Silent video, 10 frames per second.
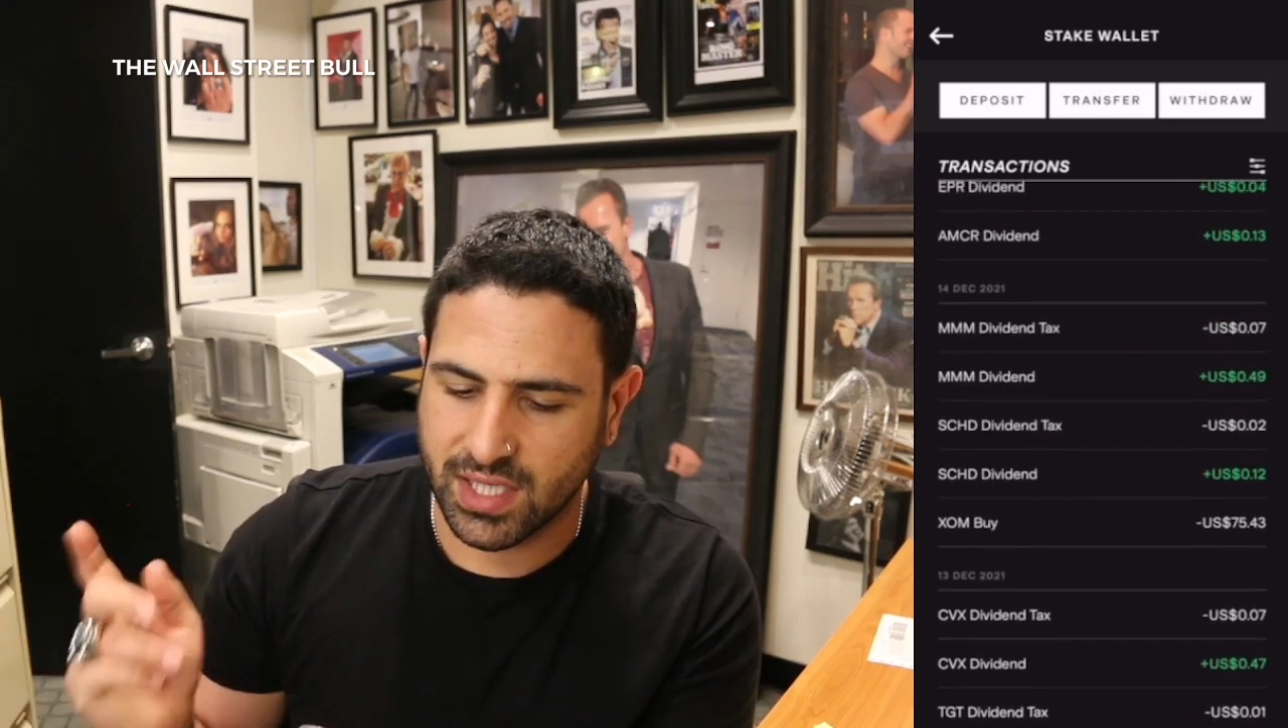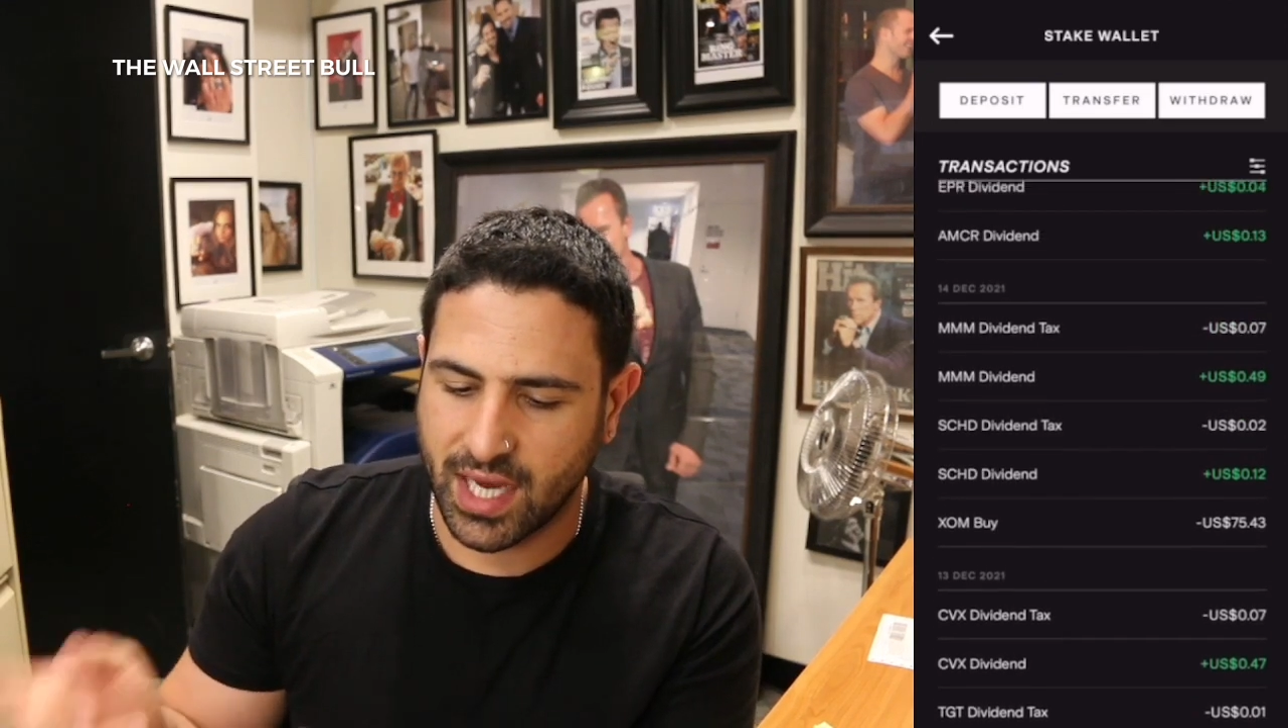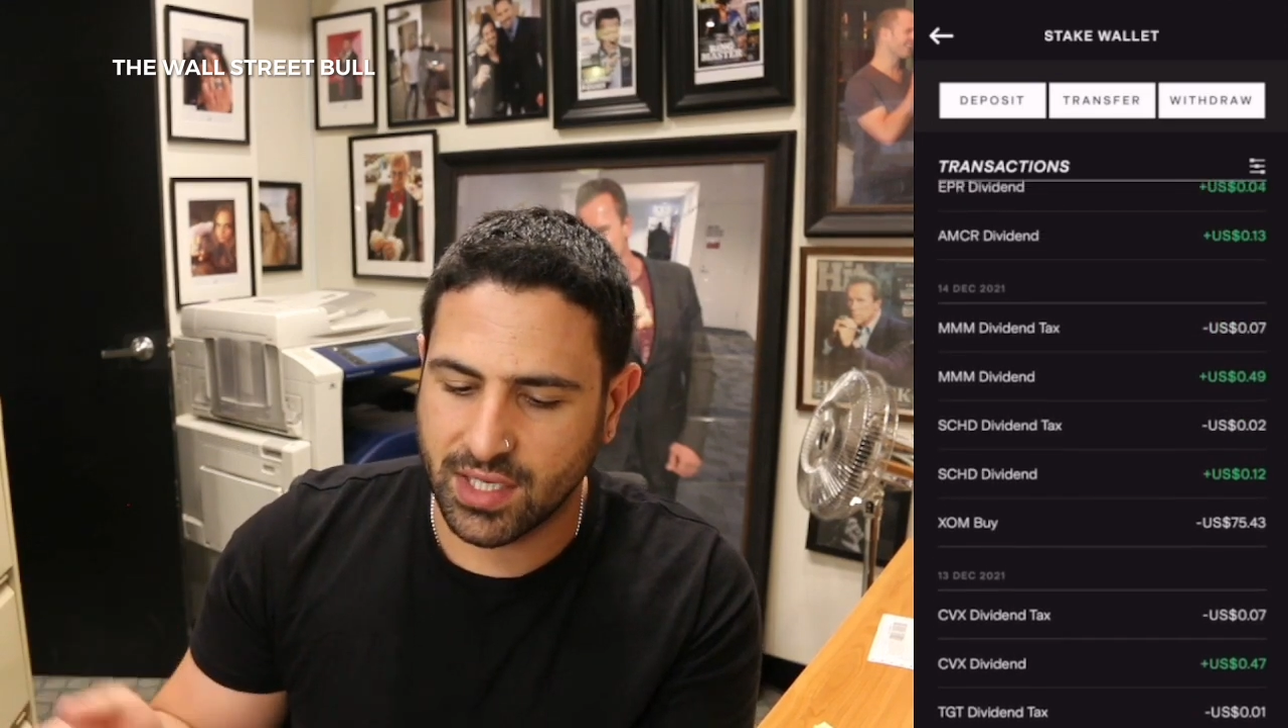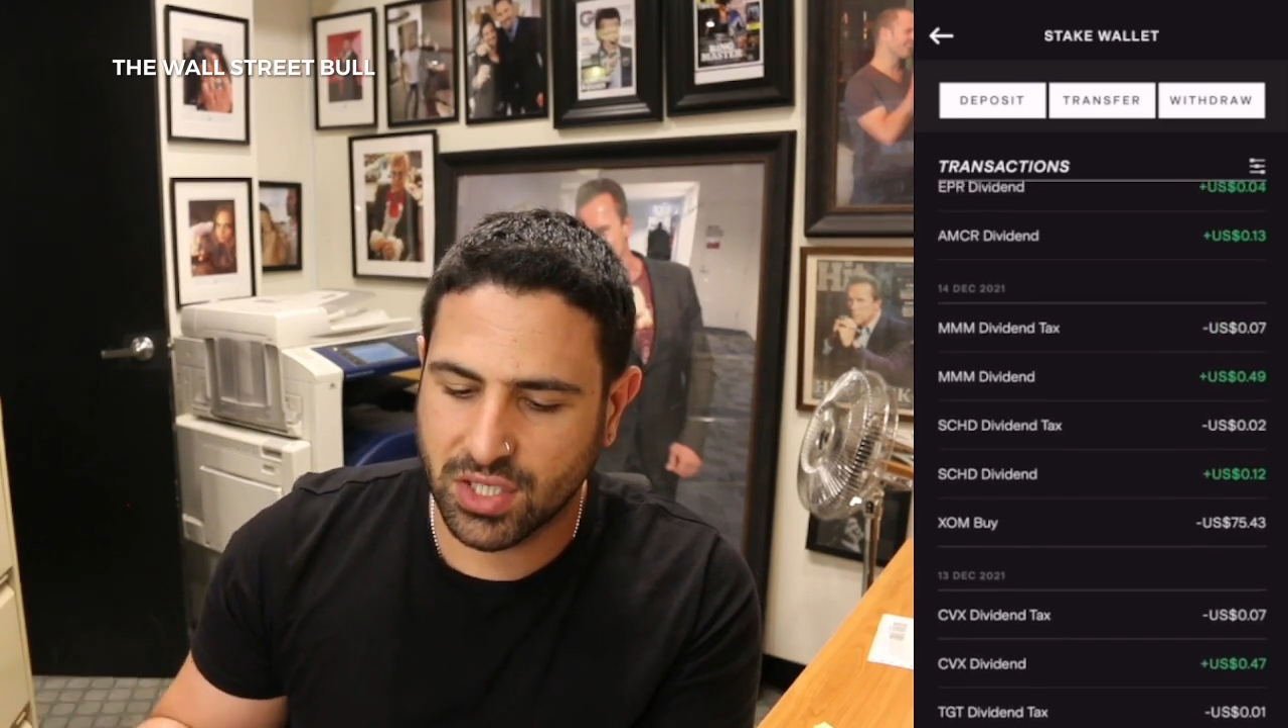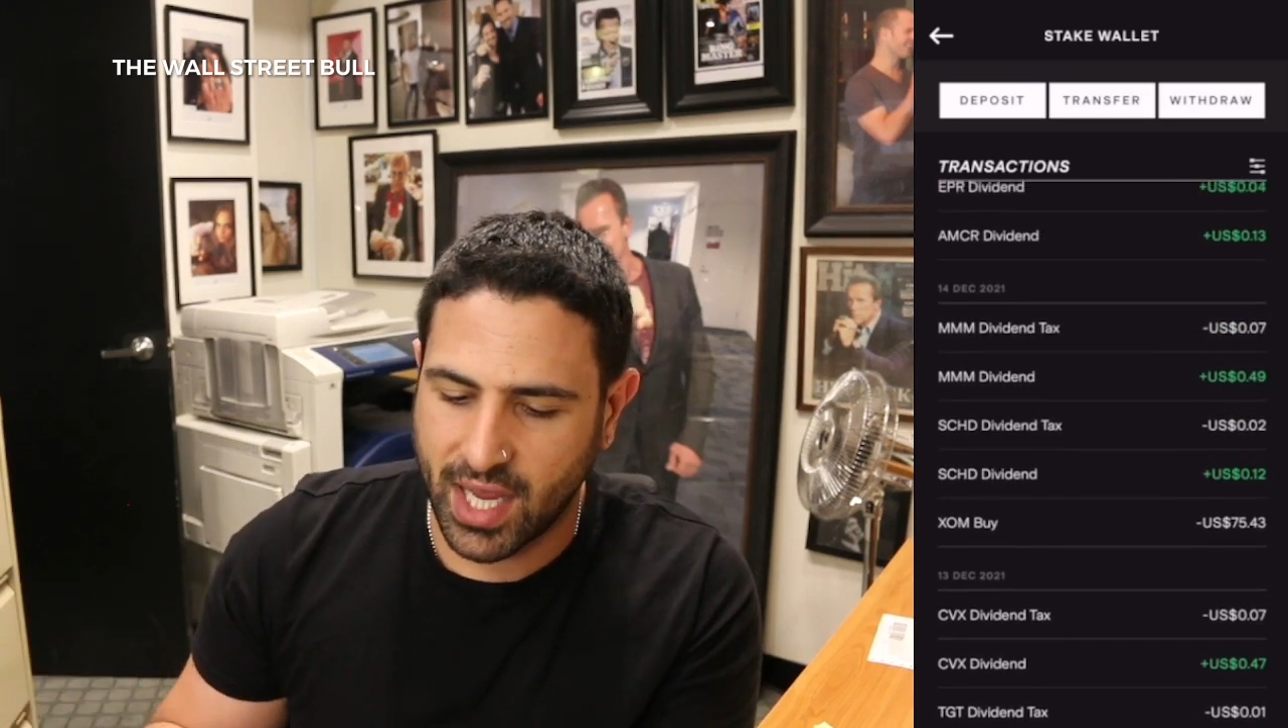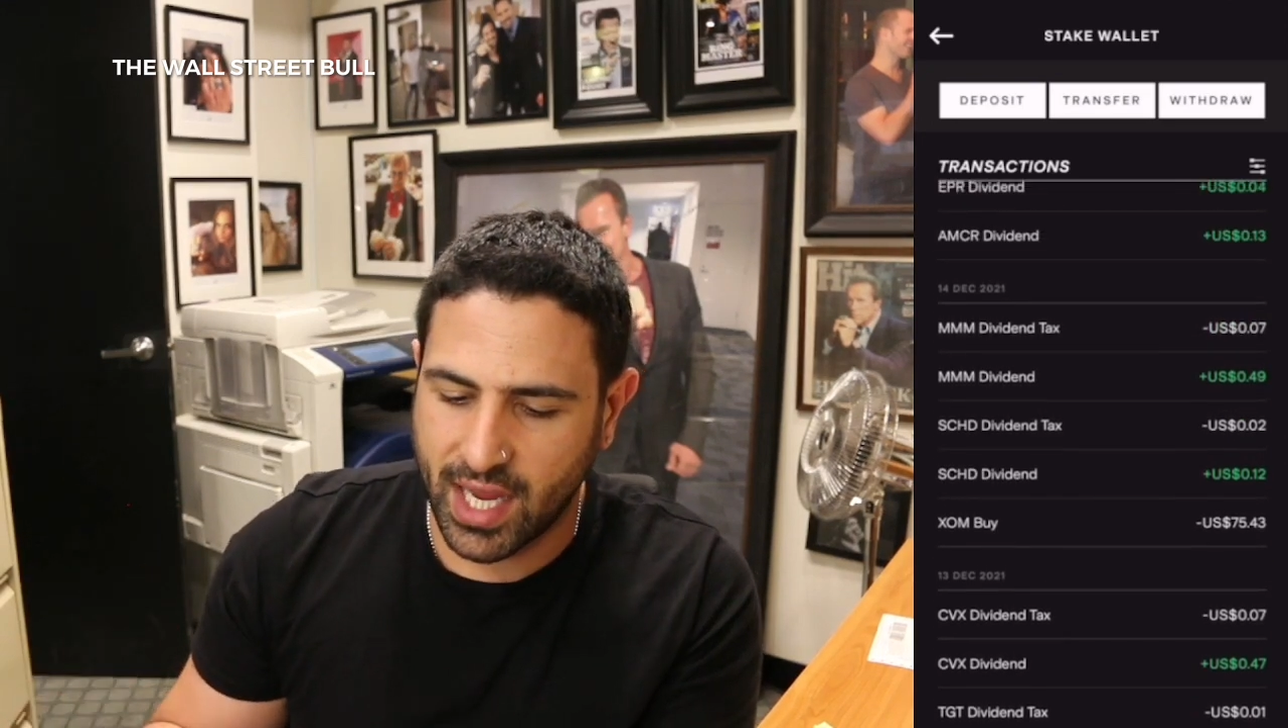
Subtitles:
cents,